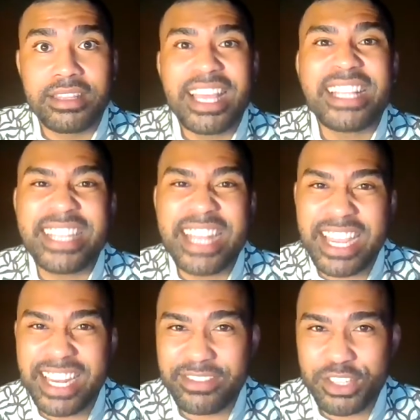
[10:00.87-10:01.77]
That's
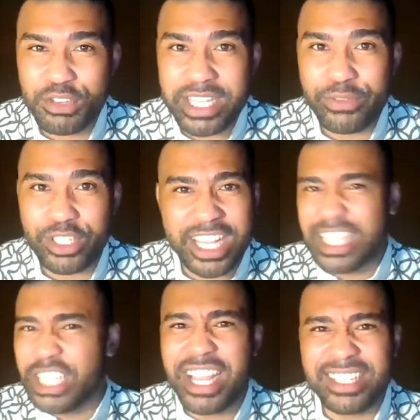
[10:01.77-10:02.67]
negative stress for a child.
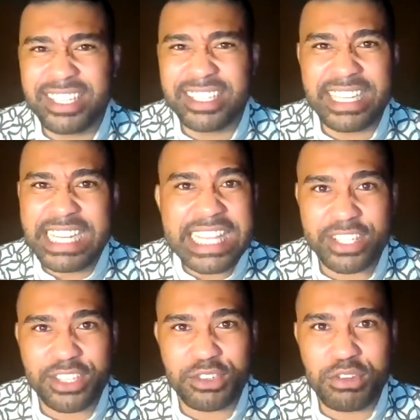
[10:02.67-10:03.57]
The child doesn't need
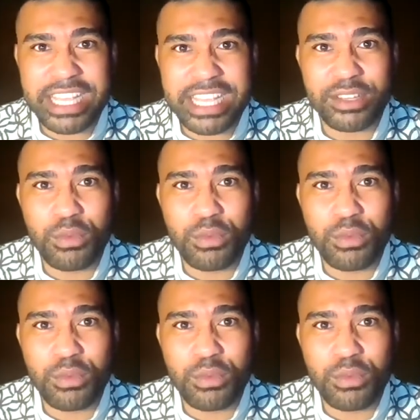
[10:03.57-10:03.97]
that stress,